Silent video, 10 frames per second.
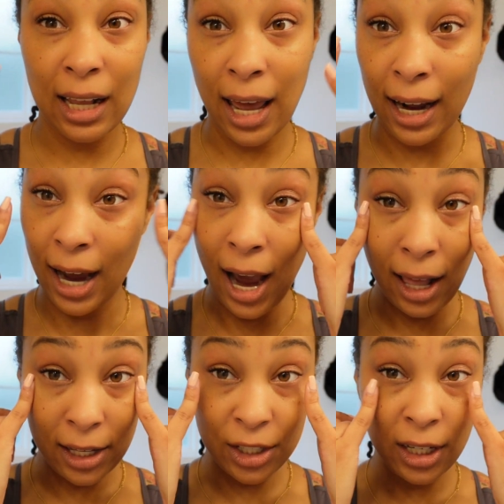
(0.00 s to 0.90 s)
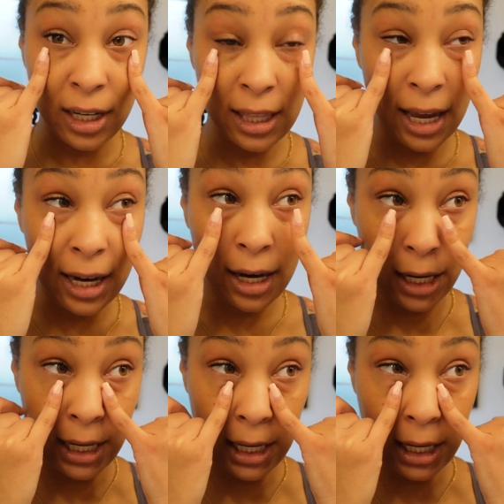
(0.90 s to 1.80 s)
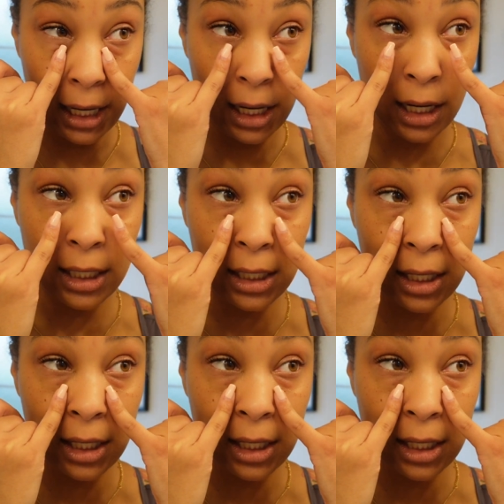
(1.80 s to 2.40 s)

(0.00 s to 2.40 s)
a lot of collagen in that area